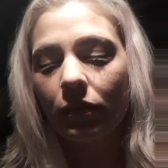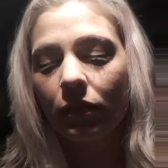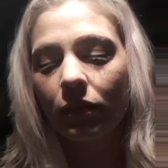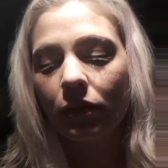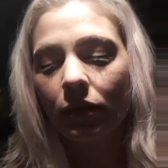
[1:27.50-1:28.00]

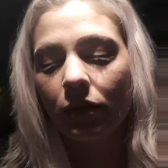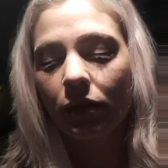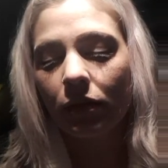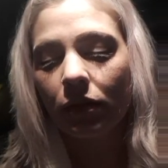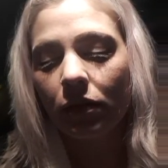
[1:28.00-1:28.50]

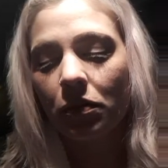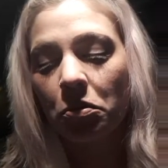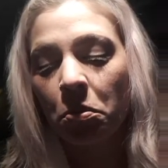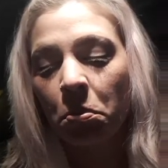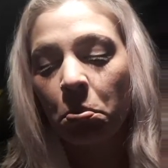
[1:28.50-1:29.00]

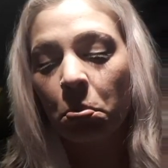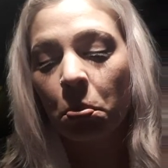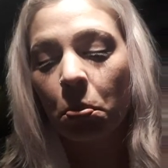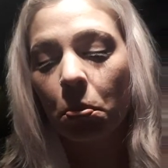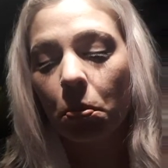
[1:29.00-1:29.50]

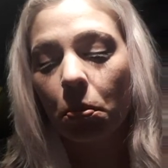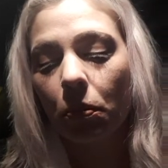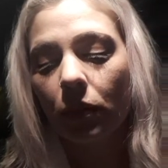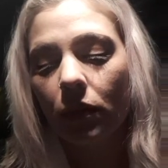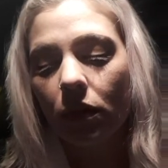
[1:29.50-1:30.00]

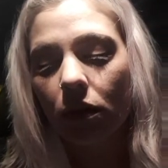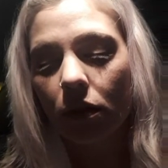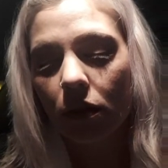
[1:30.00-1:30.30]
Nobody speaks.